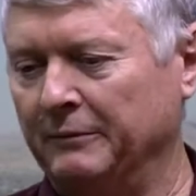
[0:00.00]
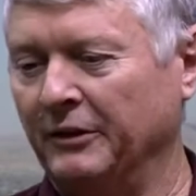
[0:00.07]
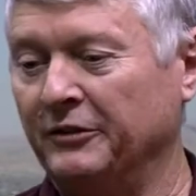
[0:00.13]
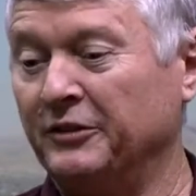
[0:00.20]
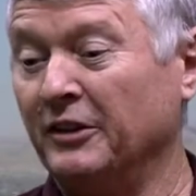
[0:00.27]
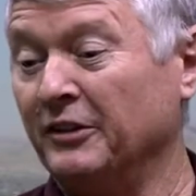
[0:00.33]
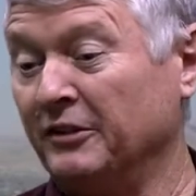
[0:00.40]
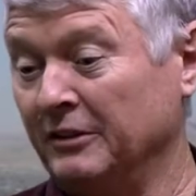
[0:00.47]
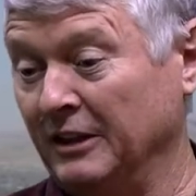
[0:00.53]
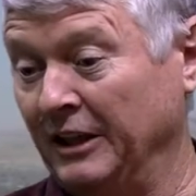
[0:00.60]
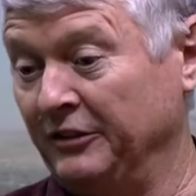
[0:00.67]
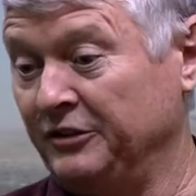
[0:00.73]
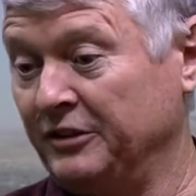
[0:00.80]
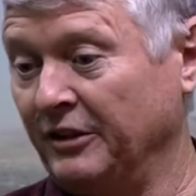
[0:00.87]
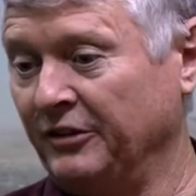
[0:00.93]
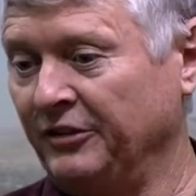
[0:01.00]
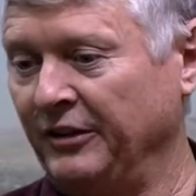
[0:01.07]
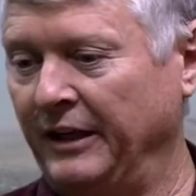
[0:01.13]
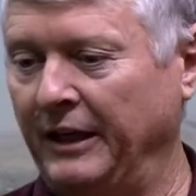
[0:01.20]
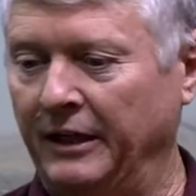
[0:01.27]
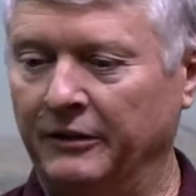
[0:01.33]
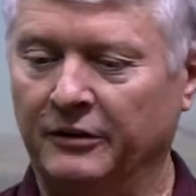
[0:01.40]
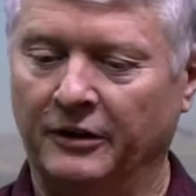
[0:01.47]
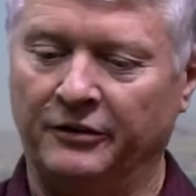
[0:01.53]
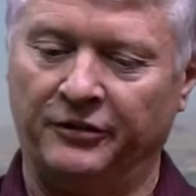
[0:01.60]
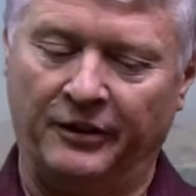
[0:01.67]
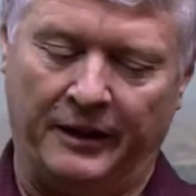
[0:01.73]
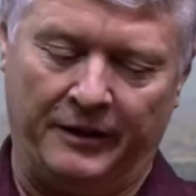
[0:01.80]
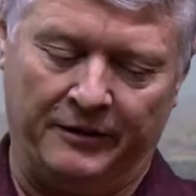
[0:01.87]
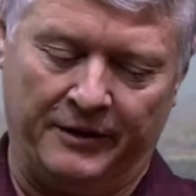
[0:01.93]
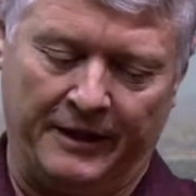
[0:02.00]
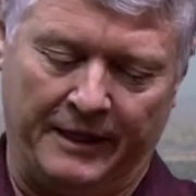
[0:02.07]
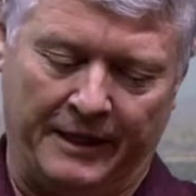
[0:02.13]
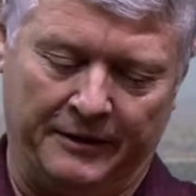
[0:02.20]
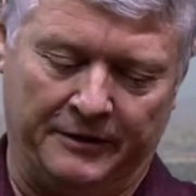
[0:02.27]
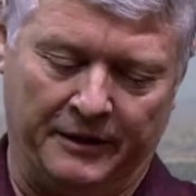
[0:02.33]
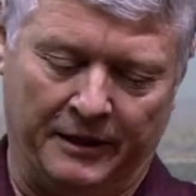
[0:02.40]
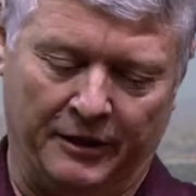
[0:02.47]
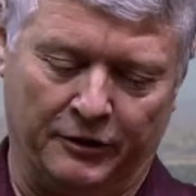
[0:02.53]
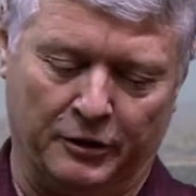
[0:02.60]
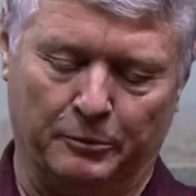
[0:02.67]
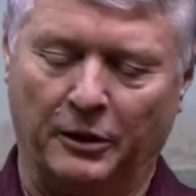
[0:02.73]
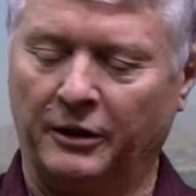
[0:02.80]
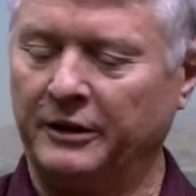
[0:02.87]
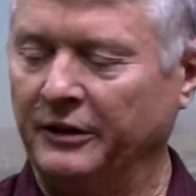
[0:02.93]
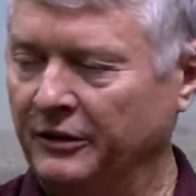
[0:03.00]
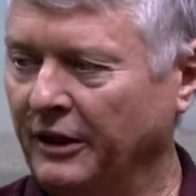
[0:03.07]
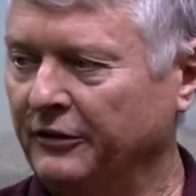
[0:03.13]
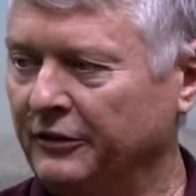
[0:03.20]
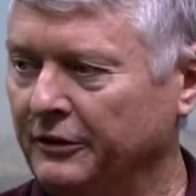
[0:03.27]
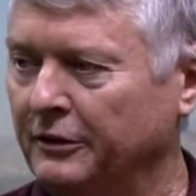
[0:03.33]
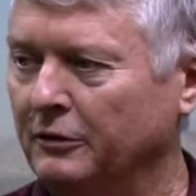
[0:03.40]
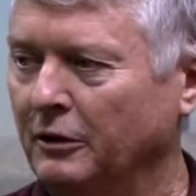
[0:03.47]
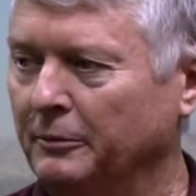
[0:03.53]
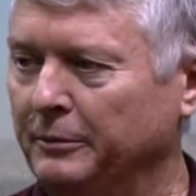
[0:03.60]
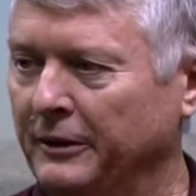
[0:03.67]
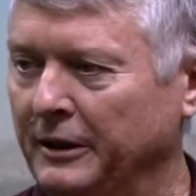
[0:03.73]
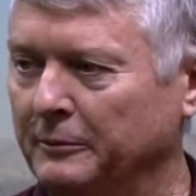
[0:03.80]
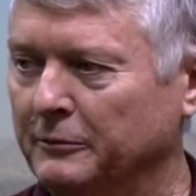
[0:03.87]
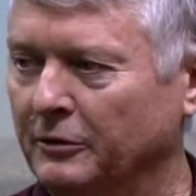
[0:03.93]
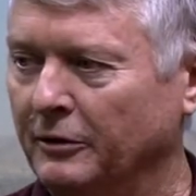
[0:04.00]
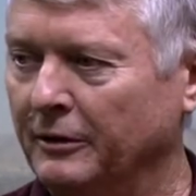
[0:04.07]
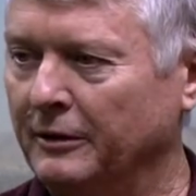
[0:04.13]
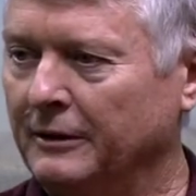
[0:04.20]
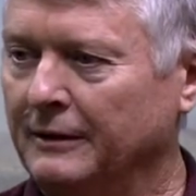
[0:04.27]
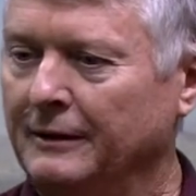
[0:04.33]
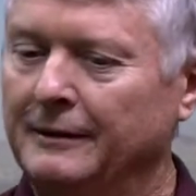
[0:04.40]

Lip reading: Let's just say that the market doesn't go up anymore.